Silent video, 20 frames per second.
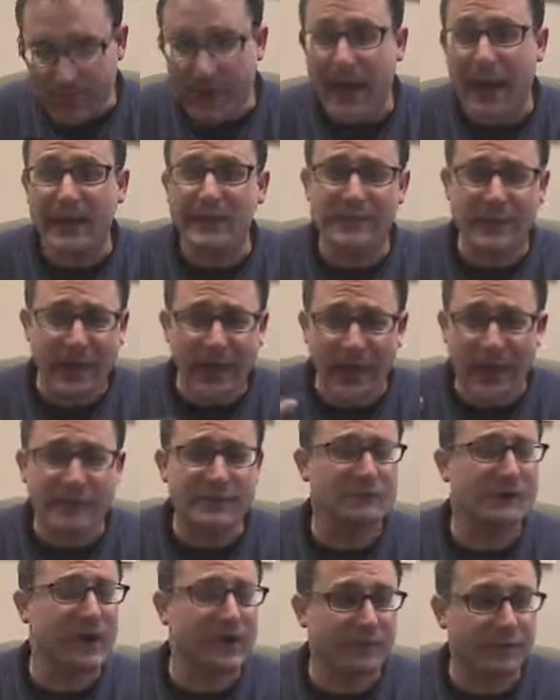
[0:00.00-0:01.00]
of
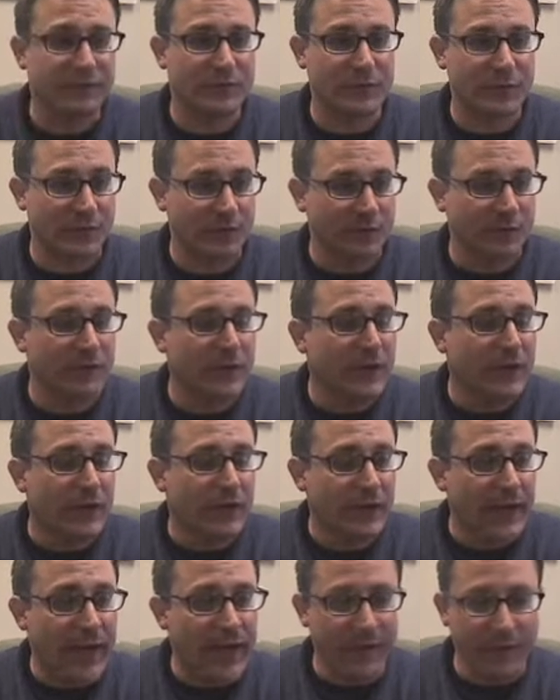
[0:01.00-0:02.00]
podcasts where I've sort of
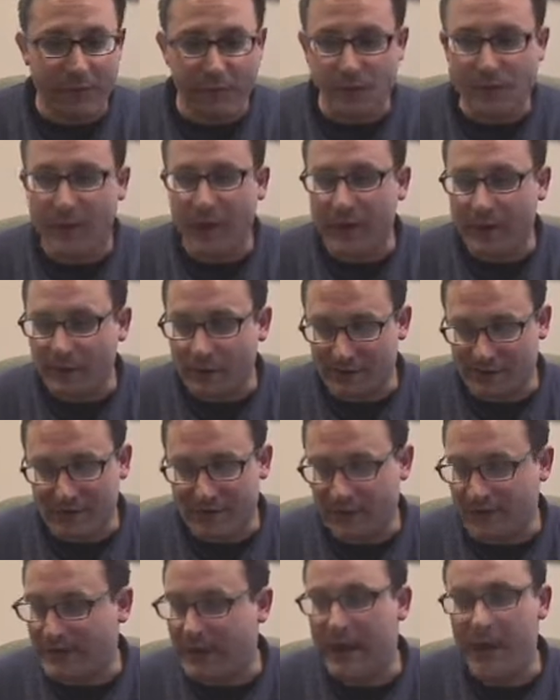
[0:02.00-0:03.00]
got other writers to
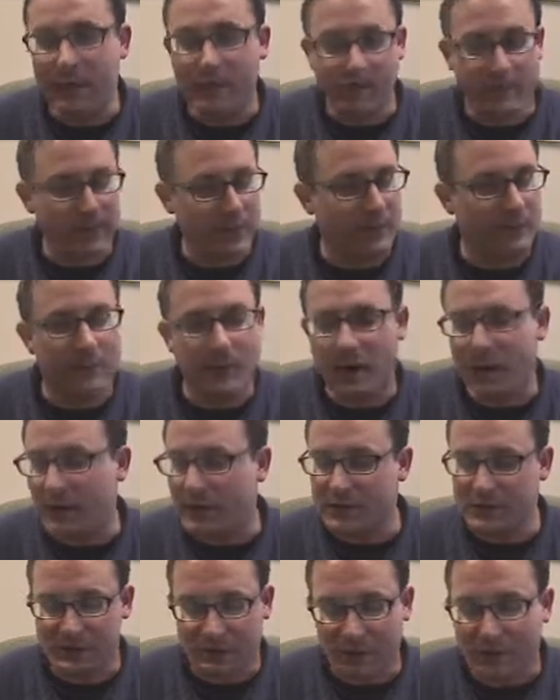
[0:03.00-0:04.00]
sit down with me in
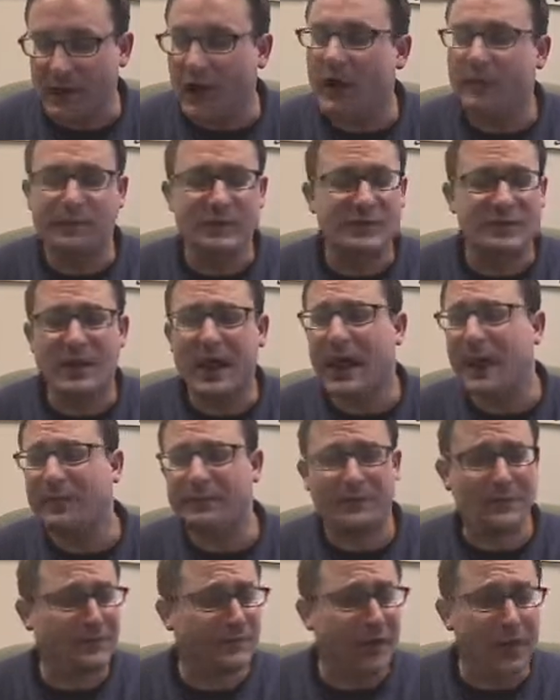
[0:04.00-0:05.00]
bars or coffee
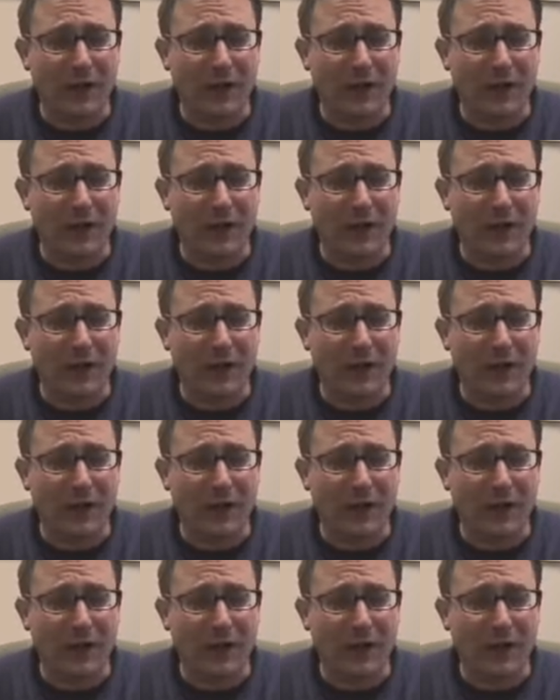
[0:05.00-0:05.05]
shops and